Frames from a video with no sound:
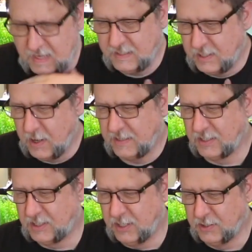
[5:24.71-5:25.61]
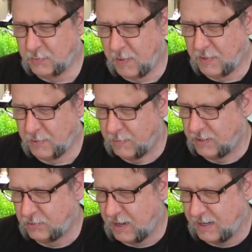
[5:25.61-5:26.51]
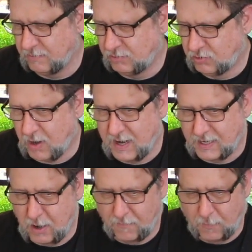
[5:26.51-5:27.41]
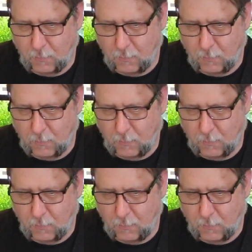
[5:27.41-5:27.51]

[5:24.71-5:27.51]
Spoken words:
So you have to choose whether you want to try to go for